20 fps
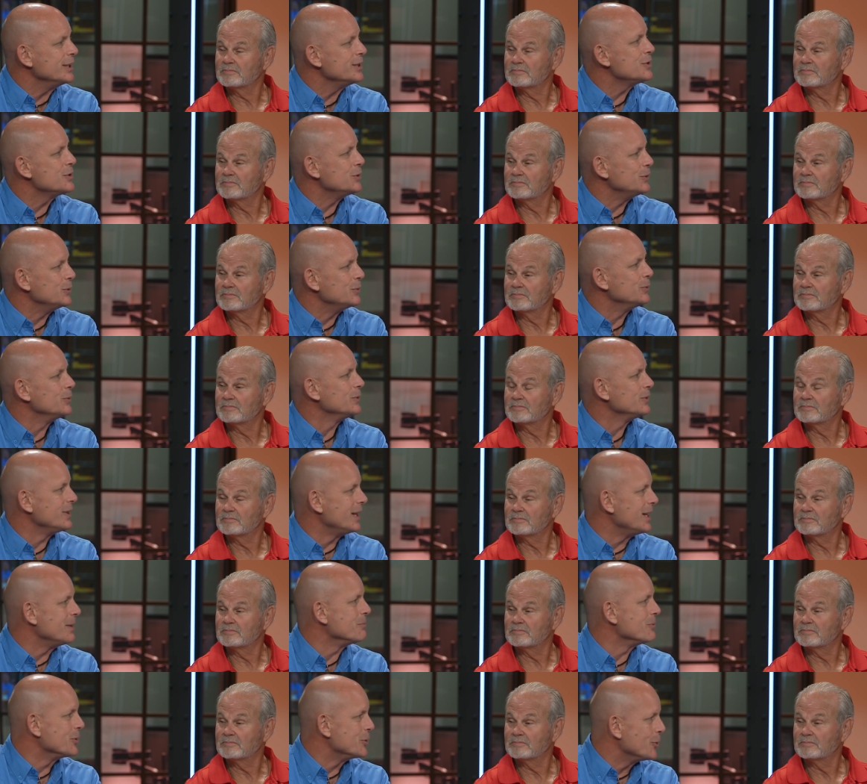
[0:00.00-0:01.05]
Speaker 1: to
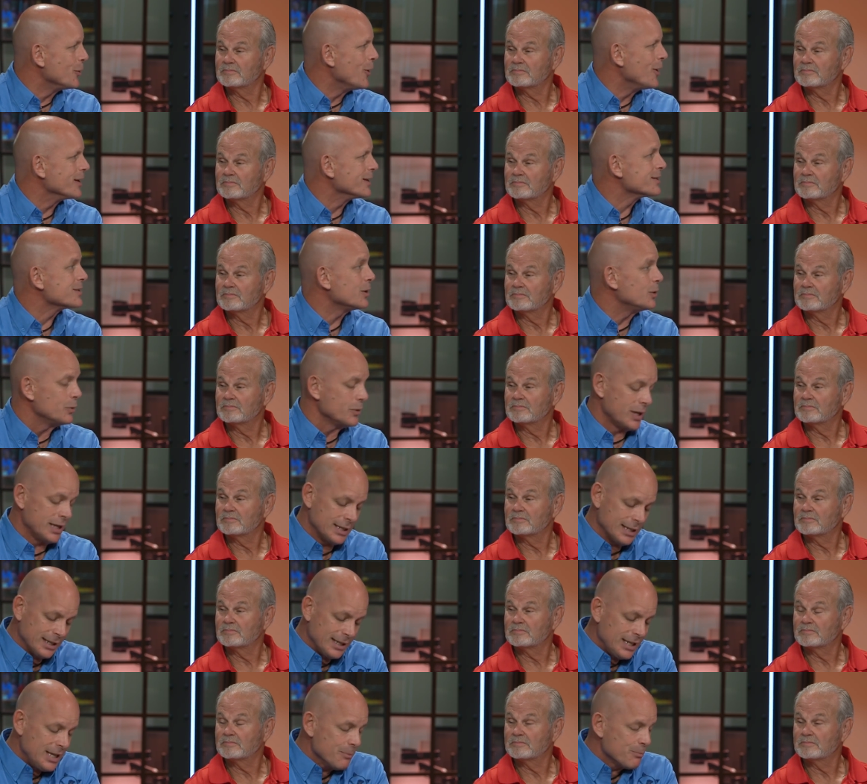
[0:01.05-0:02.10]
name the dog. So they
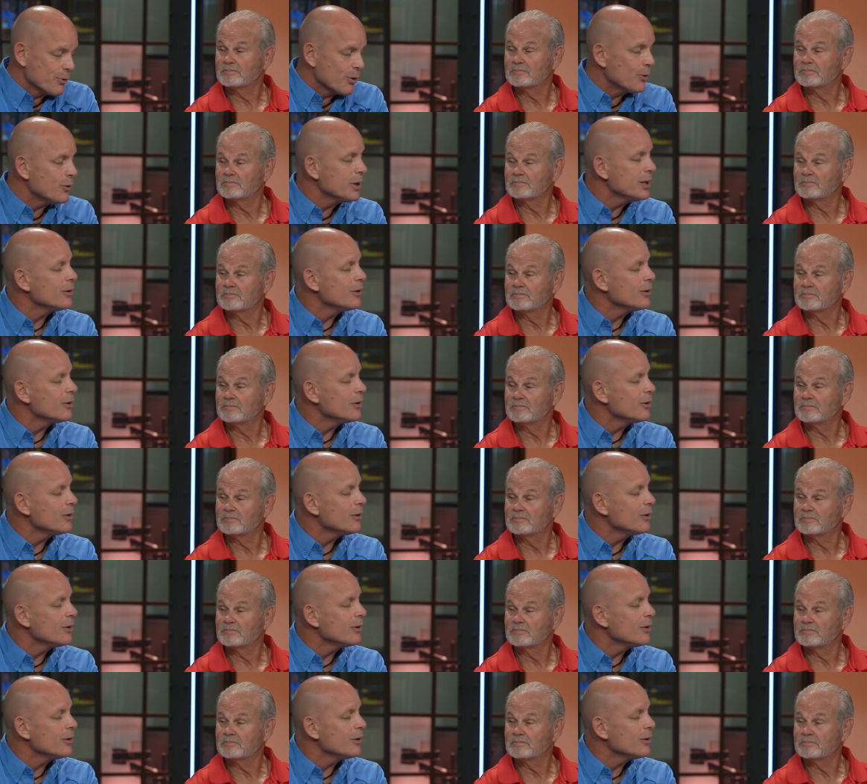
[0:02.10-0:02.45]
could keep Rhodey